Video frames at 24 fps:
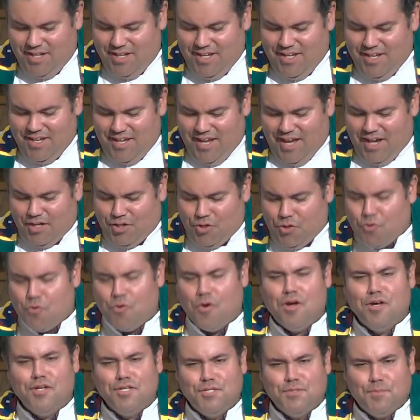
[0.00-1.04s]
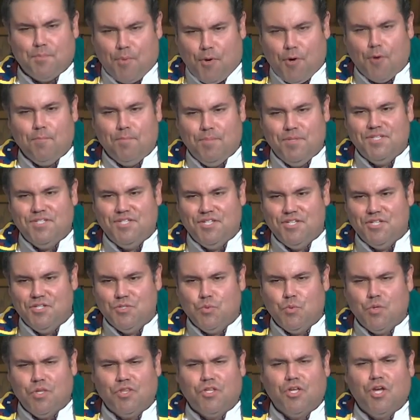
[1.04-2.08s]
at cross purposes
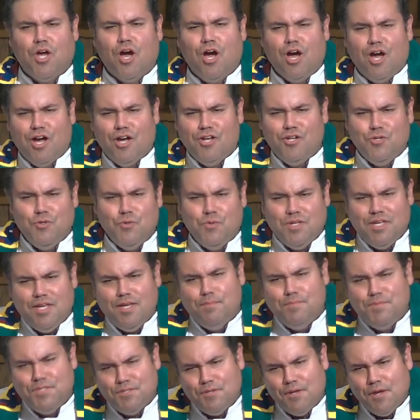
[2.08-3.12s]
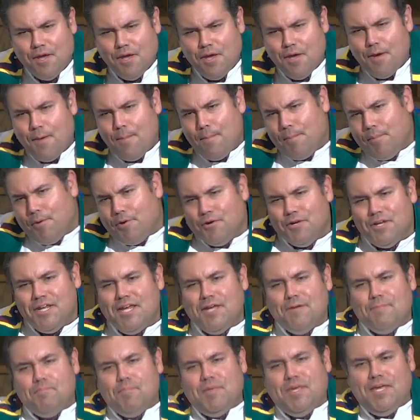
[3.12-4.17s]
with God who keeps
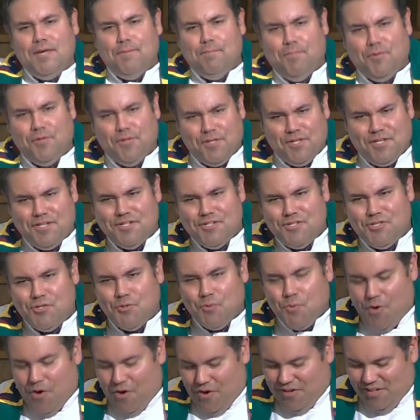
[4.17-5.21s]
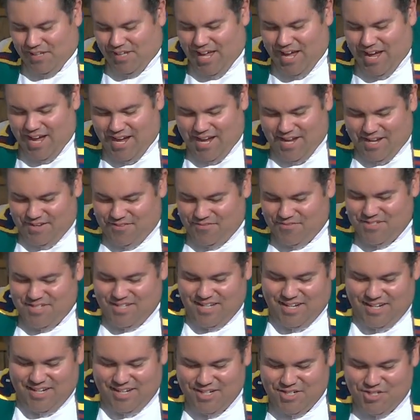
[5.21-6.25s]
putting people into our lives
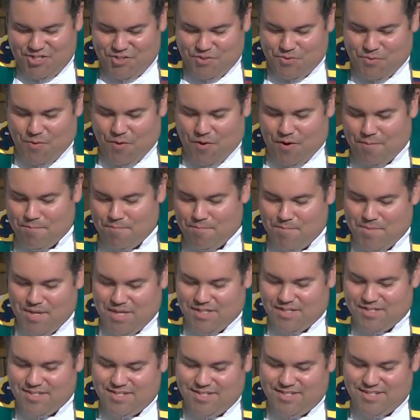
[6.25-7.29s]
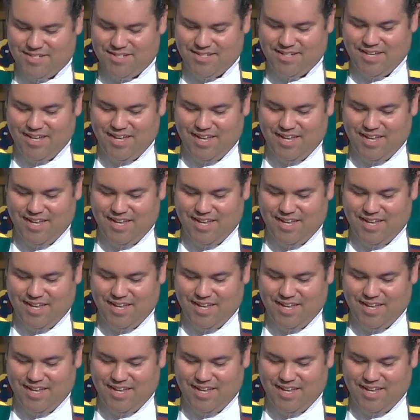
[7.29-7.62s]
and into our midst,